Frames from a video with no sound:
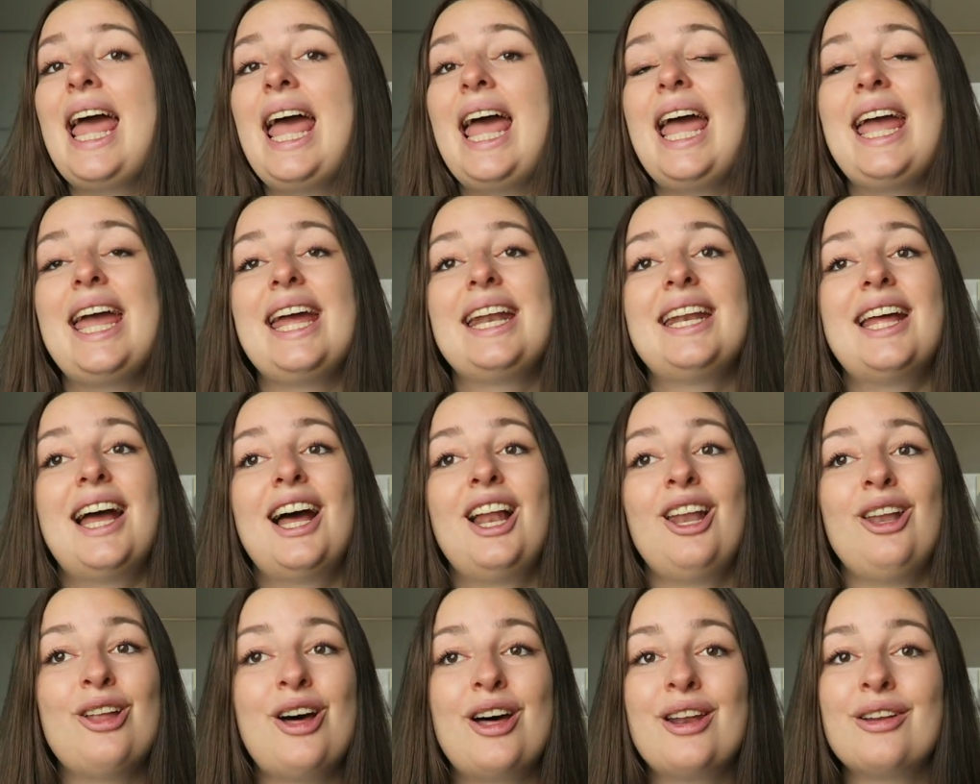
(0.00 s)
and
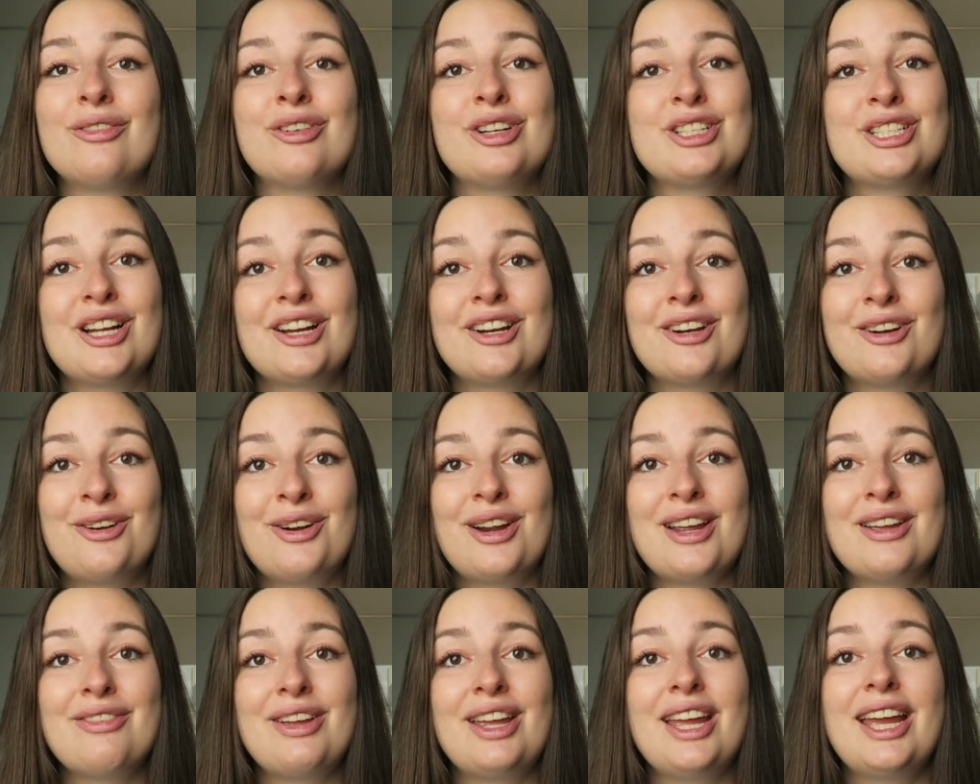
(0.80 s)
a lot of us are
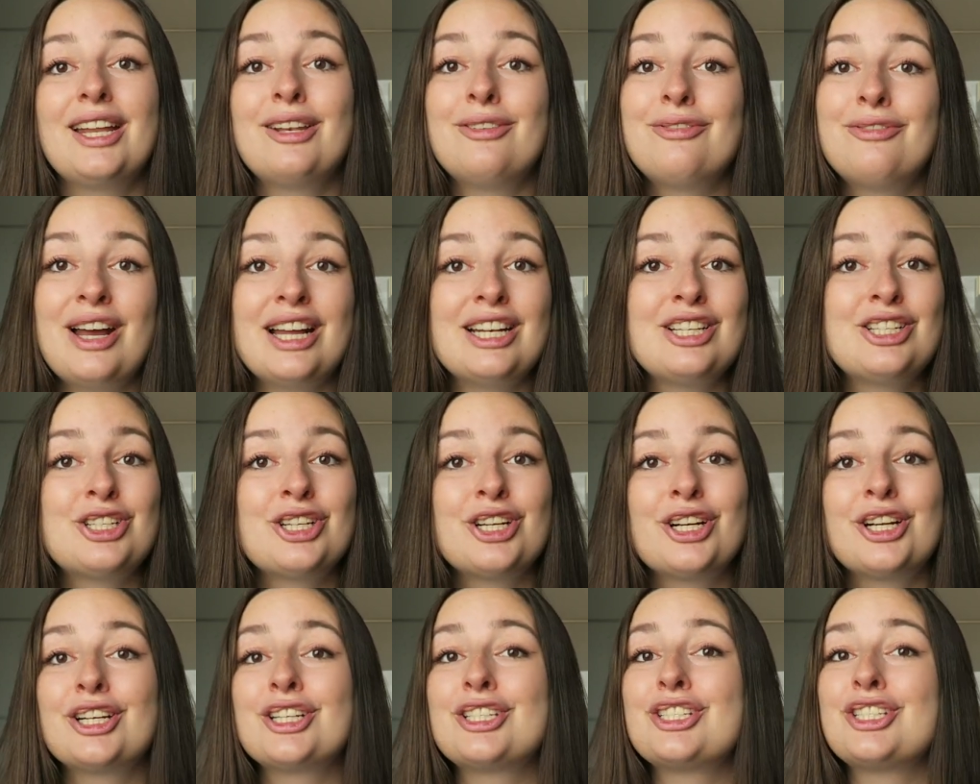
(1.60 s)
craving
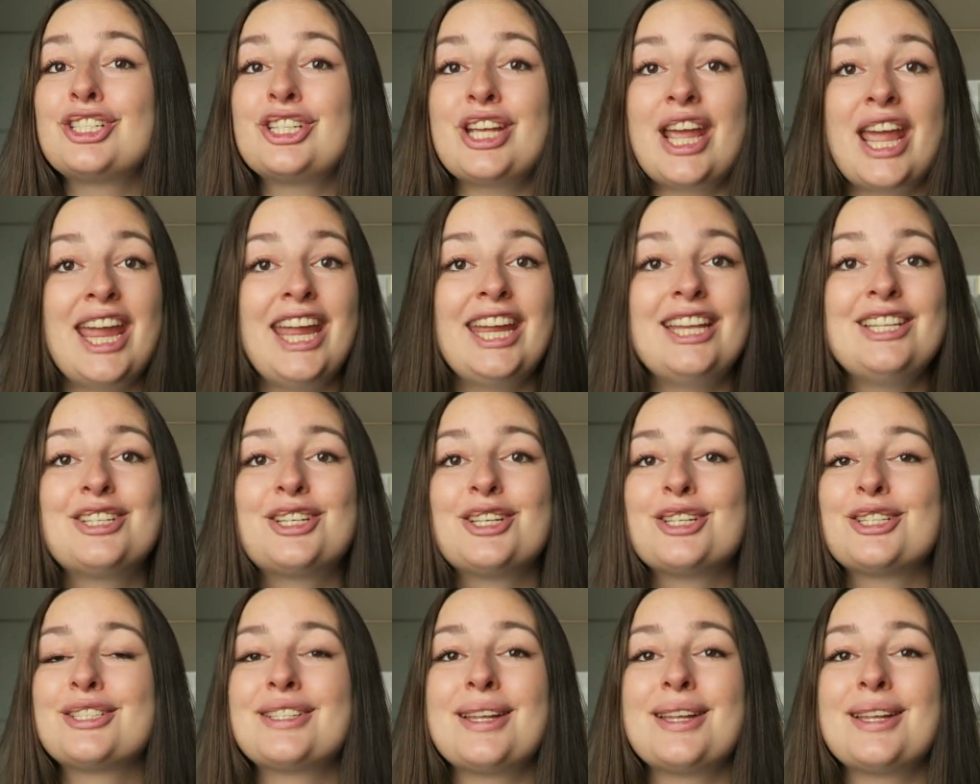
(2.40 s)
adventure, change,